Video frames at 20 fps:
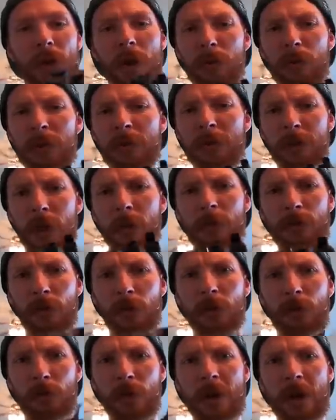I believe it comes
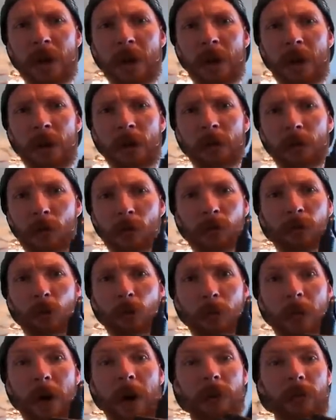with 3 or
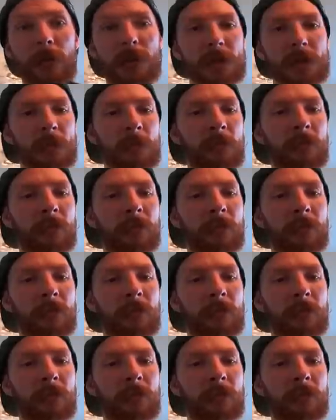4 batteries.